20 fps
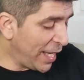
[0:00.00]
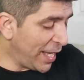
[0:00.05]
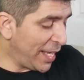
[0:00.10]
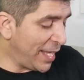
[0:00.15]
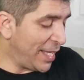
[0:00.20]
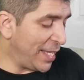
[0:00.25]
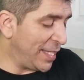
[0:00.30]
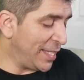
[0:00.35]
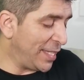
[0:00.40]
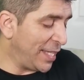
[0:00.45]

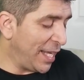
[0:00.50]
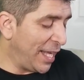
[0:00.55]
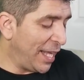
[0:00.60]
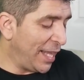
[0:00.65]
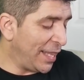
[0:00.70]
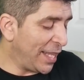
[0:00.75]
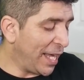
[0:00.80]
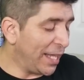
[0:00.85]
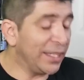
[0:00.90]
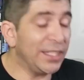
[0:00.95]
is
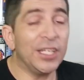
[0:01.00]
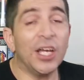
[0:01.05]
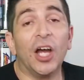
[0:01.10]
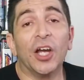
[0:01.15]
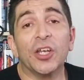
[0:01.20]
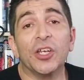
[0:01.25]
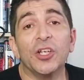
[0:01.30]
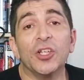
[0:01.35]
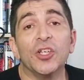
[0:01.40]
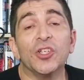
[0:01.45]
that the
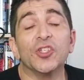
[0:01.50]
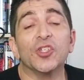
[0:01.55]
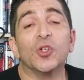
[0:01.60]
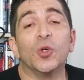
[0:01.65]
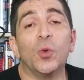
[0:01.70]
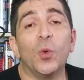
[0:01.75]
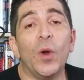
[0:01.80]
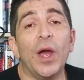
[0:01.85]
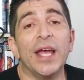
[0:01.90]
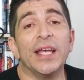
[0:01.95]
Oculus
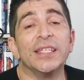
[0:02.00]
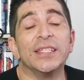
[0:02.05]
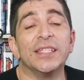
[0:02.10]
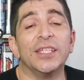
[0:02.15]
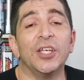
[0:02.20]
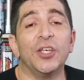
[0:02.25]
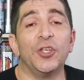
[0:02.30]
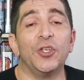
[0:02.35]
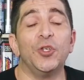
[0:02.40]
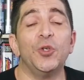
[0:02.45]

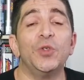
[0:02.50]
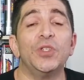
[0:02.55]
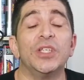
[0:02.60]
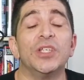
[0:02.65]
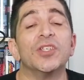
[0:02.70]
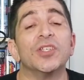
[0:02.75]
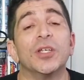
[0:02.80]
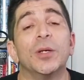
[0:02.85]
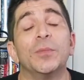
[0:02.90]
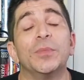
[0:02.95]
Quest
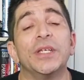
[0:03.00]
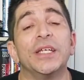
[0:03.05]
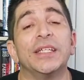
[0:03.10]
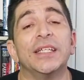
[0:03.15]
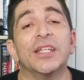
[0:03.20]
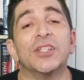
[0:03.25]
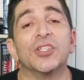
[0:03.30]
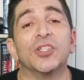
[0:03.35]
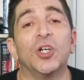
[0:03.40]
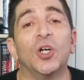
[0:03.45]
uses
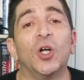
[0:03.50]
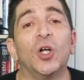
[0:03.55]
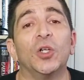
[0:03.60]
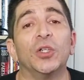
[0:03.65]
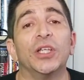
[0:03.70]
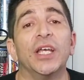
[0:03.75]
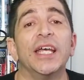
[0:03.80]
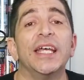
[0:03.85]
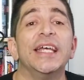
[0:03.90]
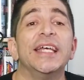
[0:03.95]
something that's
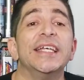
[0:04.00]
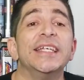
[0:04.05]
called